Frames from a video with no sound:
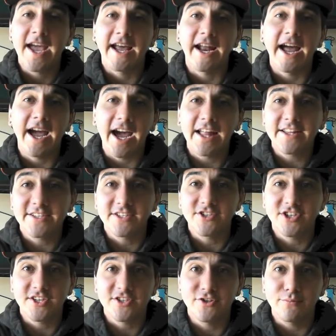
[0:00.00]
And I highly
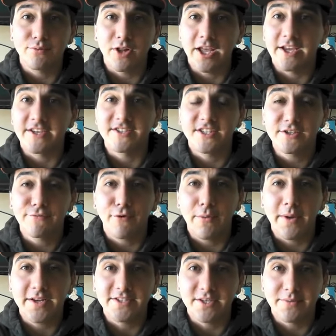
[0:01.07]
suggest you play because this
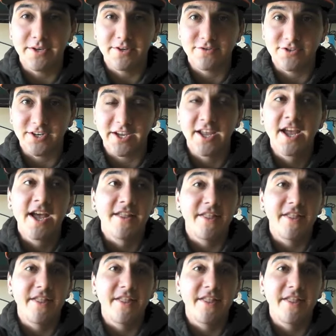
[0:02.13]
format is going to be interesting.